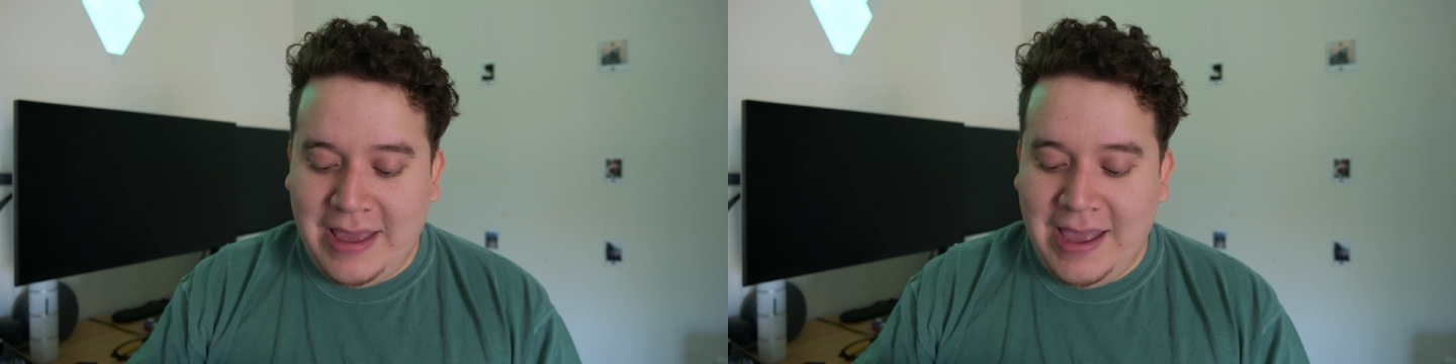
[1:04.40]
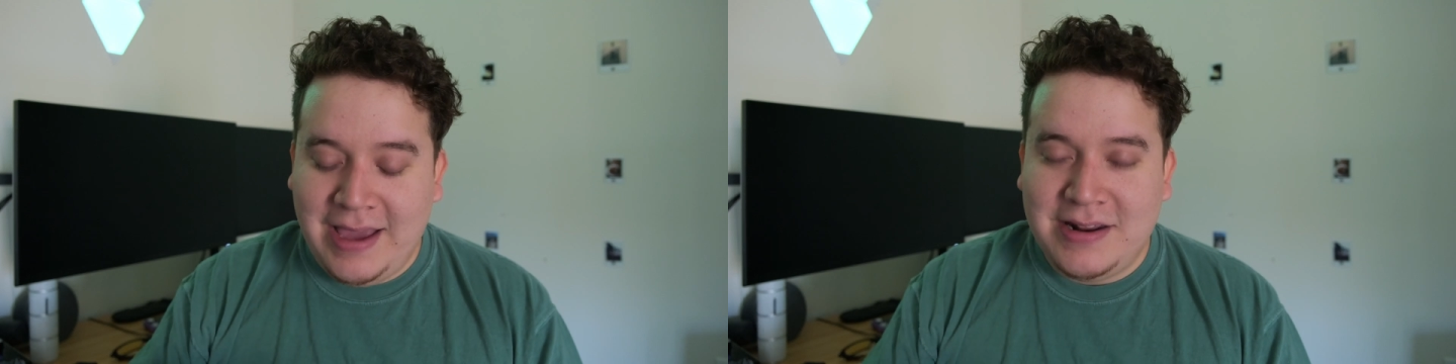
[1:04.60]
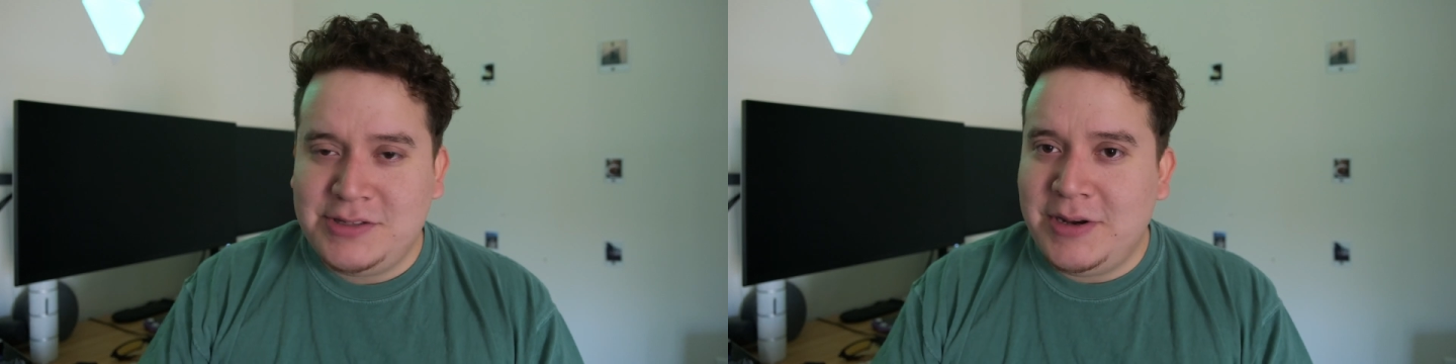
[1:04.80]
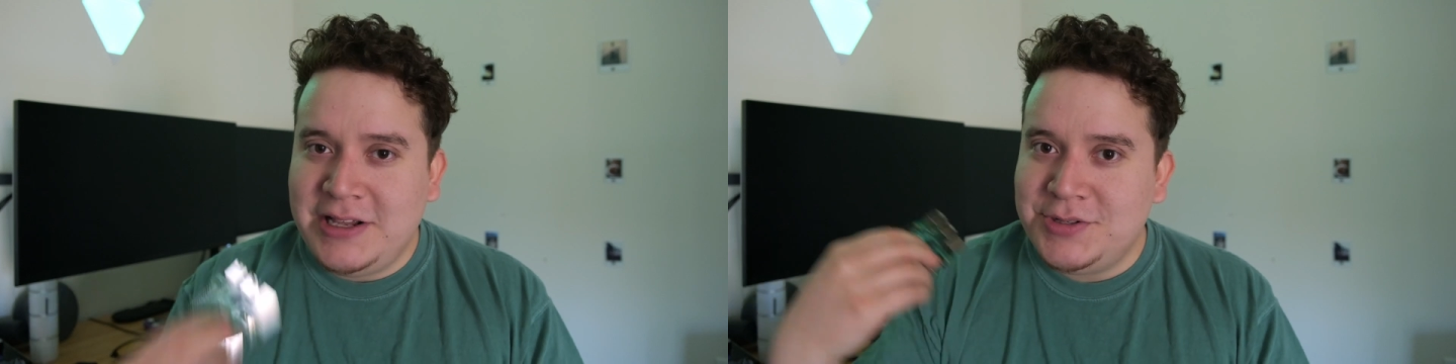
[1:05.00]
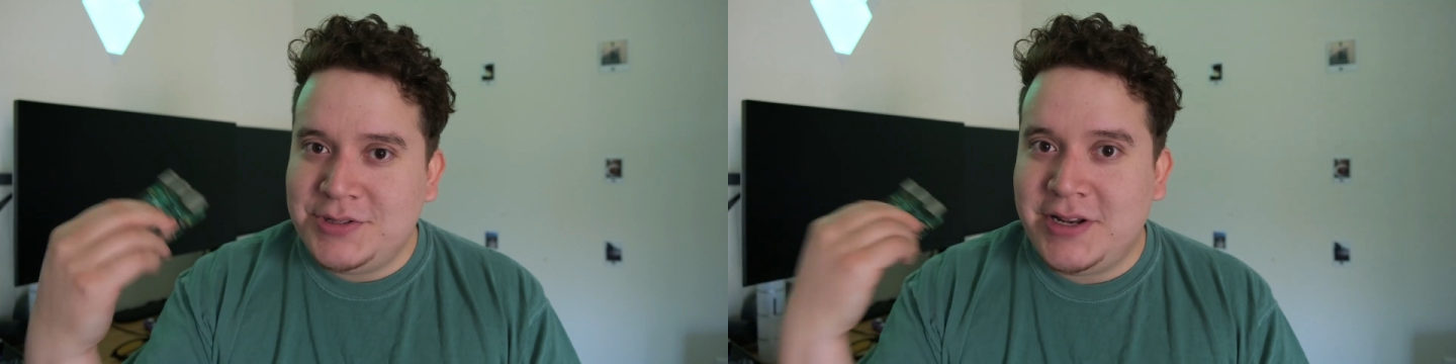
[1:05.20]
and it's been
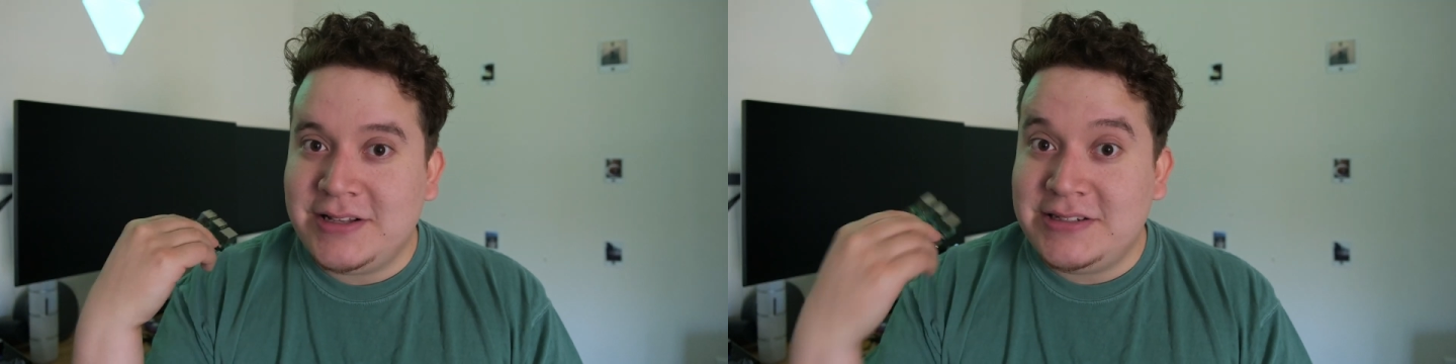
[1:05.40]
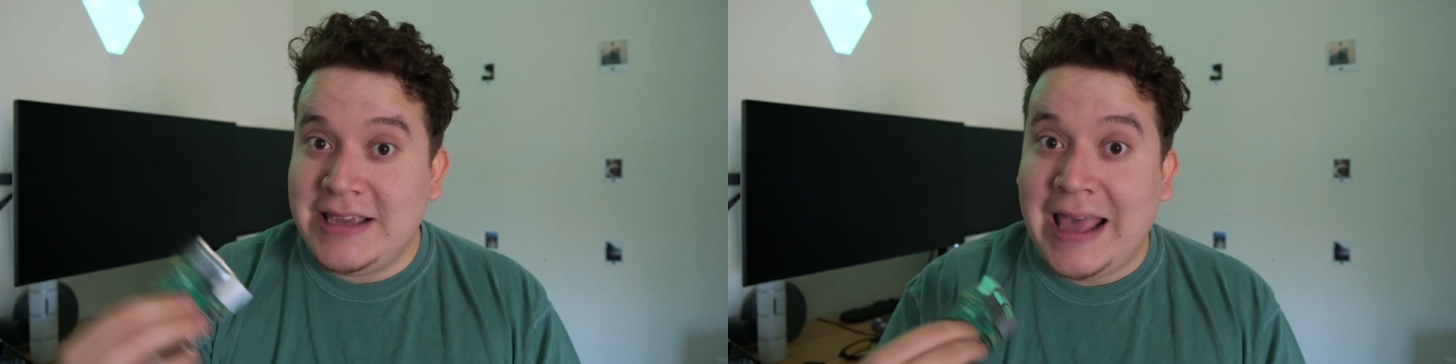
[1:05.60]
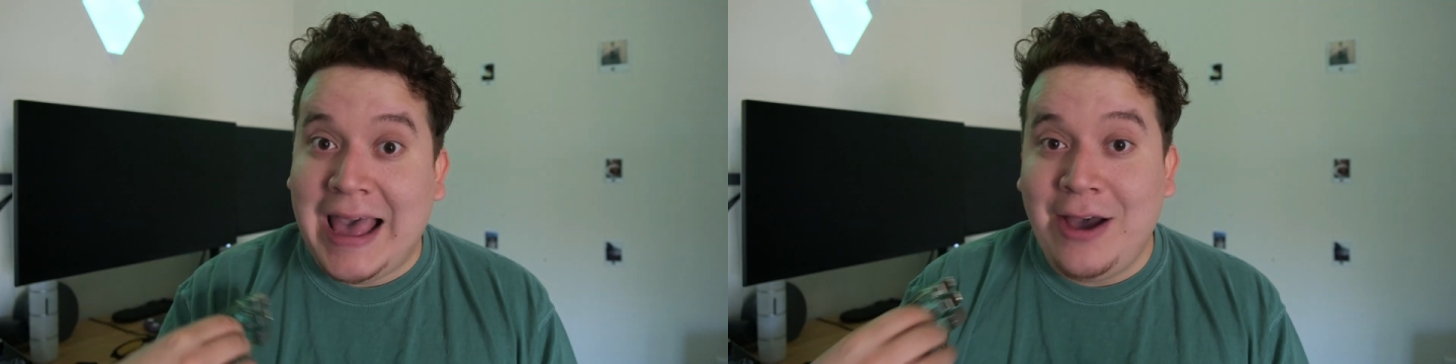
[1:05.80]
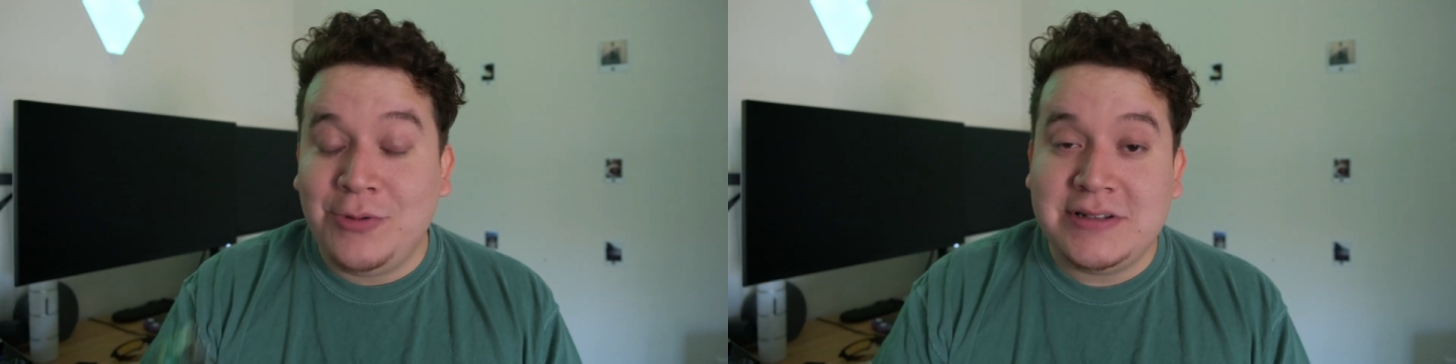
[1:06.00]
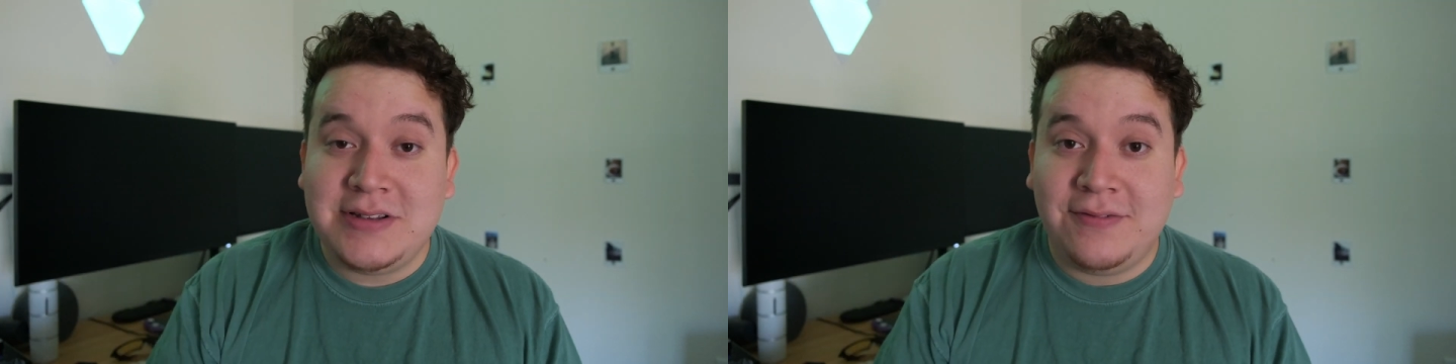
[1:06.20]
interesting to see how
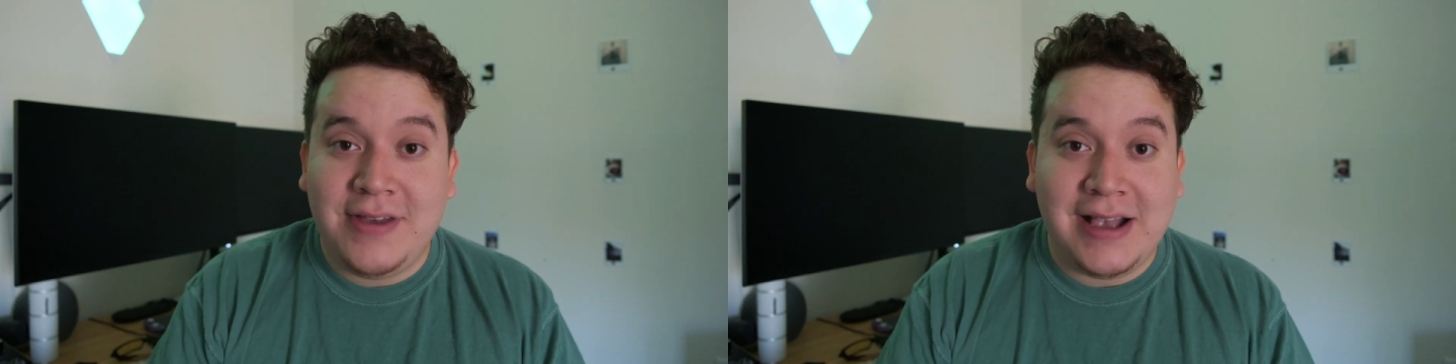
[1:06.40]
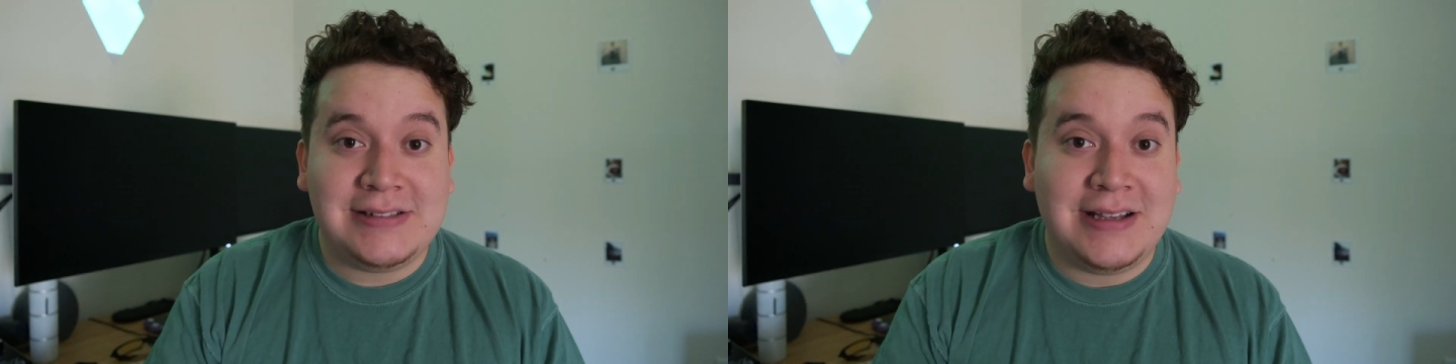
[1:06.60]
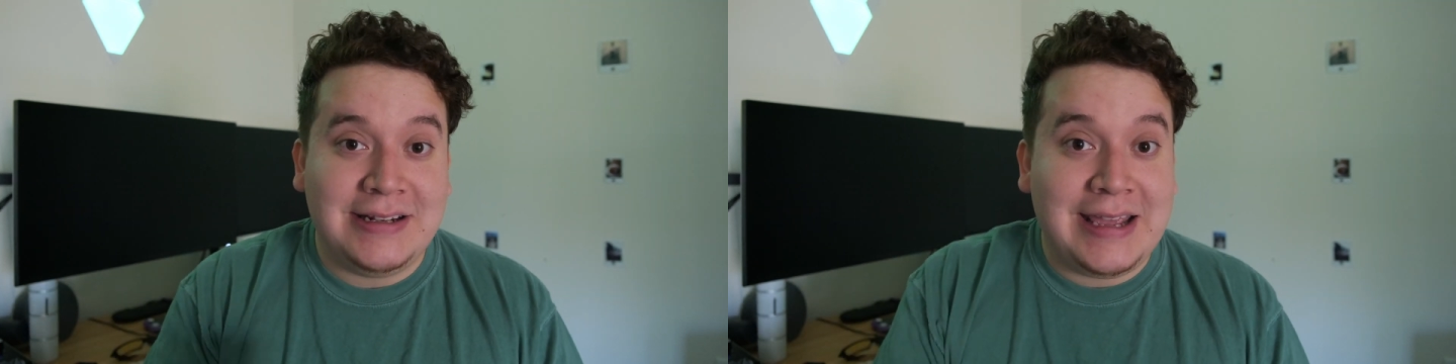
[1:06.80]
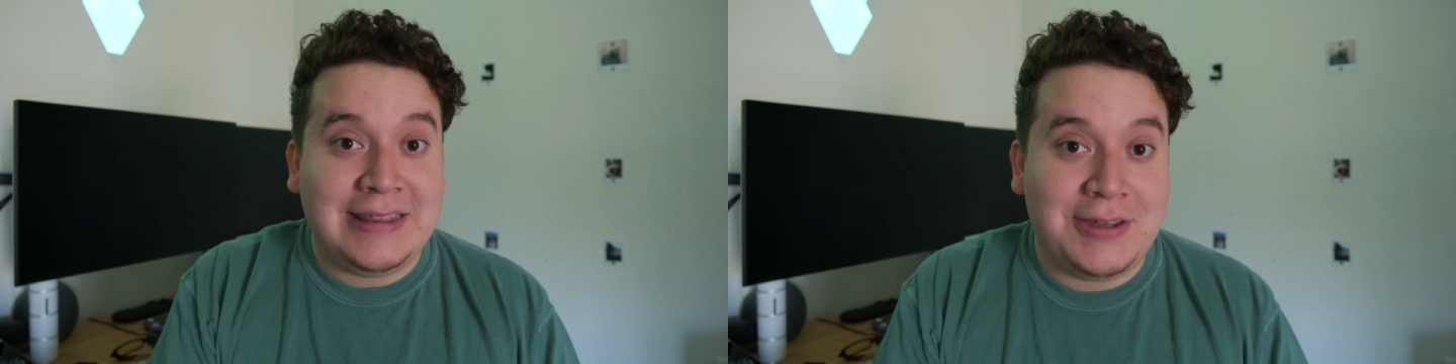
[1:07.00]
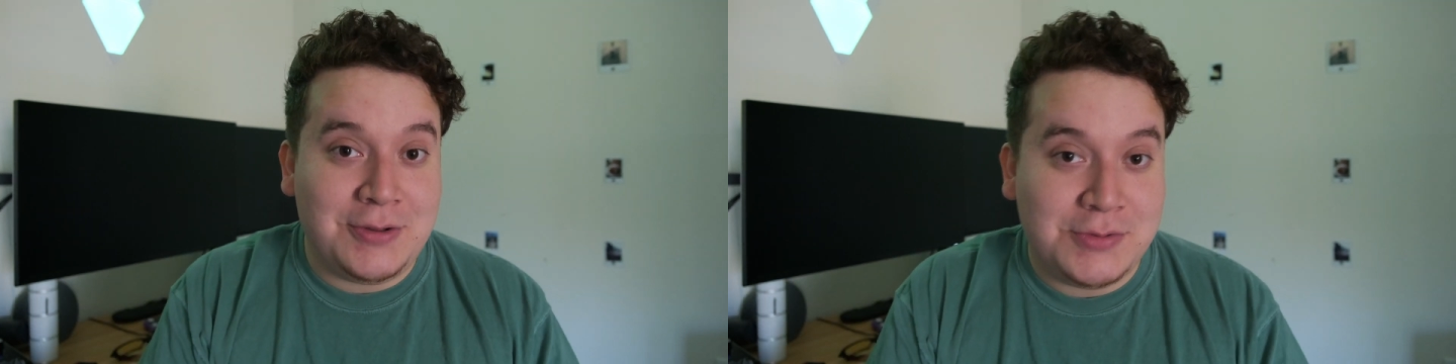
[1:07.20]
this affects
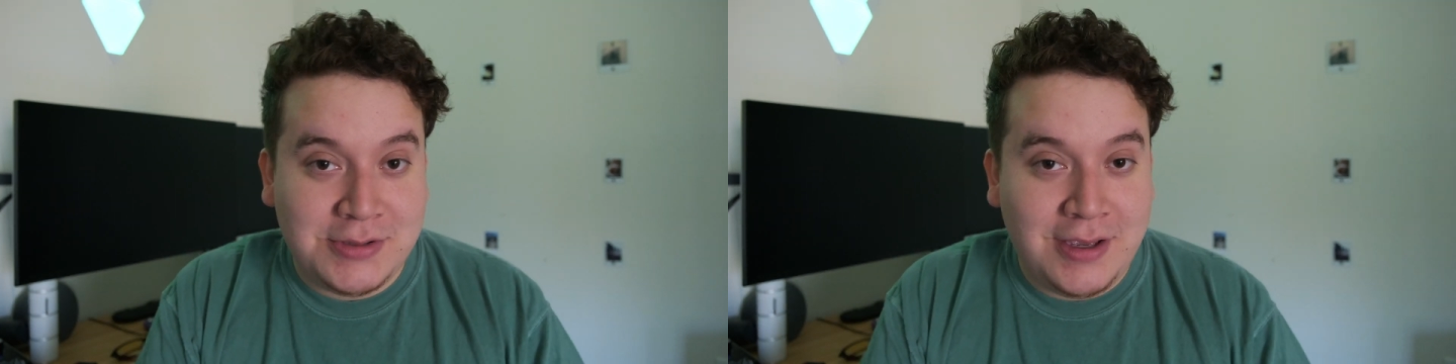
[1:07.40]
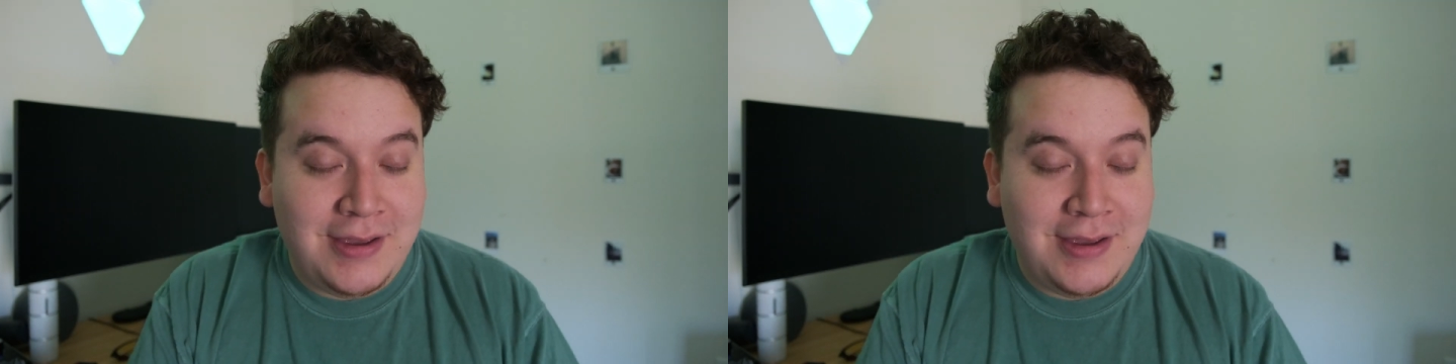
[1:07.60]
daily use.